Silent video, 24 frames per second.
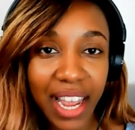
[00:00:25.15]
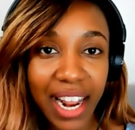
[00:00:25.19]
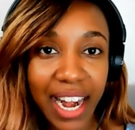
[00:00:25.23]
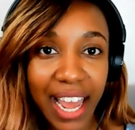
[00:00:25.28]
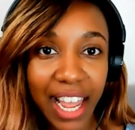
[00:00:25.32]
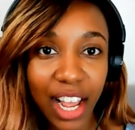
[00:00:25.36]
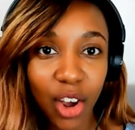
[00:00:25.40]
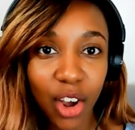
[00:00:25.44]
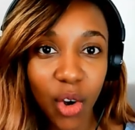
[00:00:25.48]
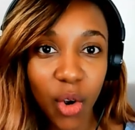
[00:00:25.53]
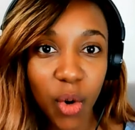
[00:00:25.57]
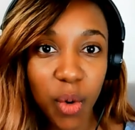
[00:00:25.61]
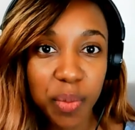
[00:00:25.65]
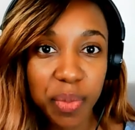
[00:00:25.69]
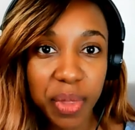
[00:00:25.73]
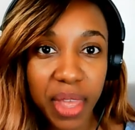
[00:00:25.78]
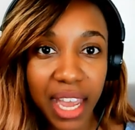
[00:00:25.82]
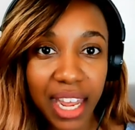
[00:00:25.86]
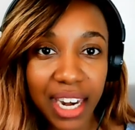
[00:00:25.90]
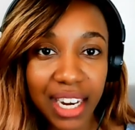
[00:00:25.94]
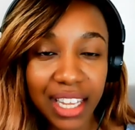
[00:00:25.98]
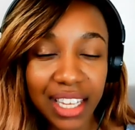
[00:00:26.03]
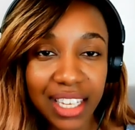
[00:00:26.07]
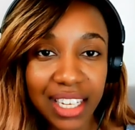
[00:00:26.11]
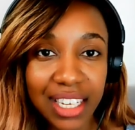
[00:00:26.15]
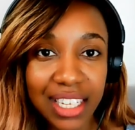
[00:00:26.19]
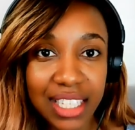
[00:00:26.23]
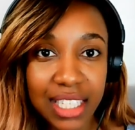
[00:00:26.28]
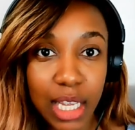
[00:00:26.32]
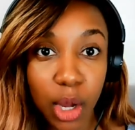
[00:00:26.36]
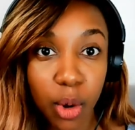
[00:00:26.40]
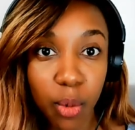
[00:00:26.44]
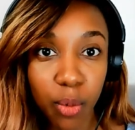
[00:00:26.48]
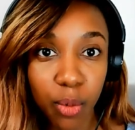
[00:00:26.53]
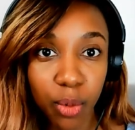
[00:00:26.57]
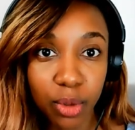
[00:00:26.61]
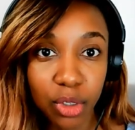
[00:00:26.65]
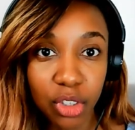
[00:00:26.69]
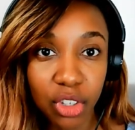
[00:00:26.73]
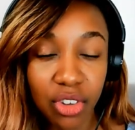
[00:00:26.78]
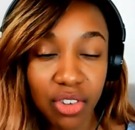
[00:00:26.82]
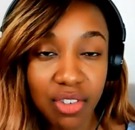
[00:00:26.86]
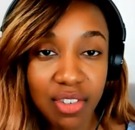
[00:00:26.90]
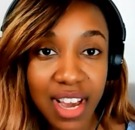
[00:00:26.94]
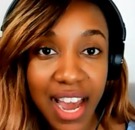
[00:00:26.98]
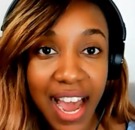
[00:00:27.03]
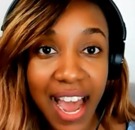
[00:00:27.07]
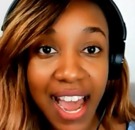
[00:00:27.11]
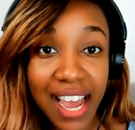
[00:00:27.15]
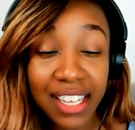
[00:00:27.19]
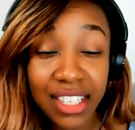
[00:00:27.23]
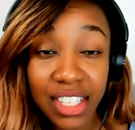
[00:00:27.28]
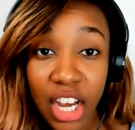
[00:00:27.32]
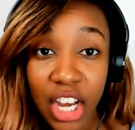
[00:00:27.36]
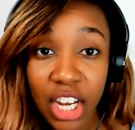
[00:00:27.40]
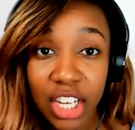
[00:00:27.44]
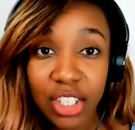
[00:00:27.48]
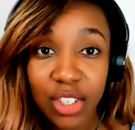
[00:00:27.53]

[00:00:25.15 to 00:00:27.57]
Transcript: and I hope that it is helpful to you guys.